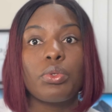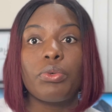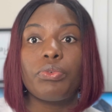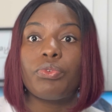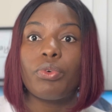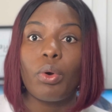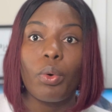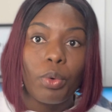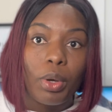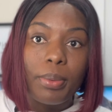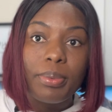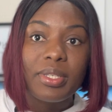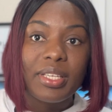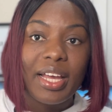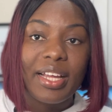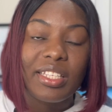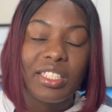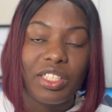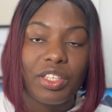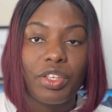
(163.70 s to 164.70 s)
for
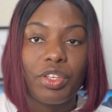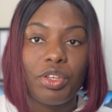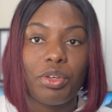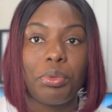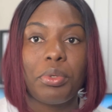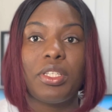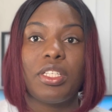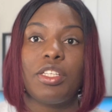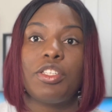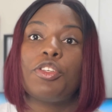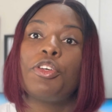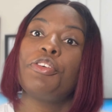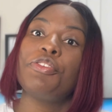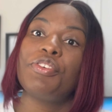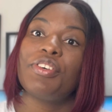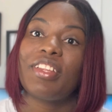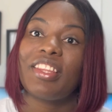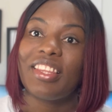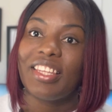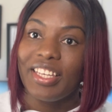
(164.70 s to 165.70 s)
website security. So if
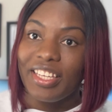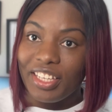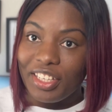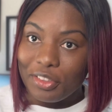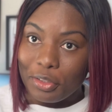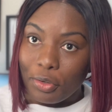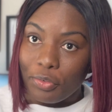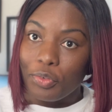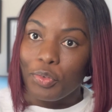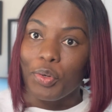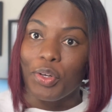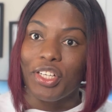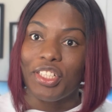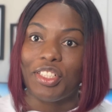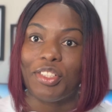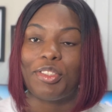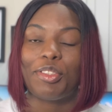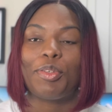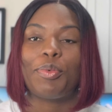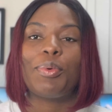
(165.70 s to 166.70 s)
you're thinking of going
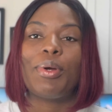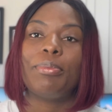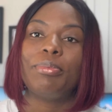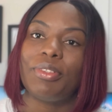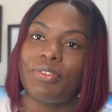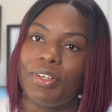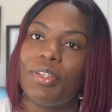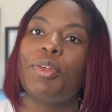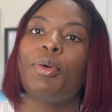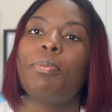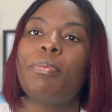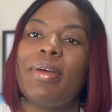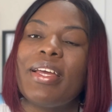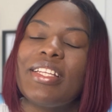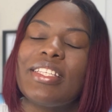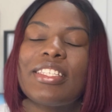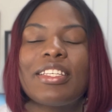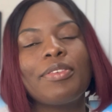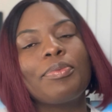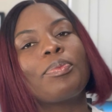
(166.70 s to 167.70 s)
into web development,